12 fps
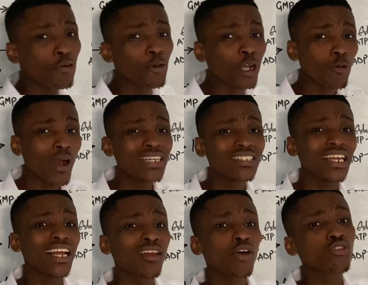requires
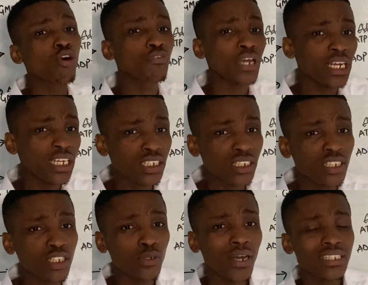a lot of energy
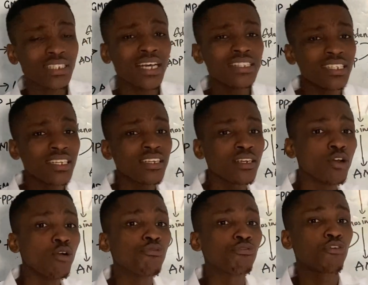since you are starting
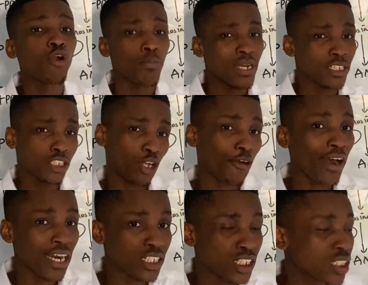from the
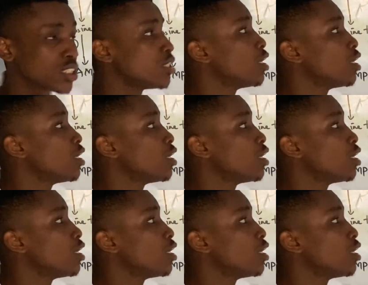scratch.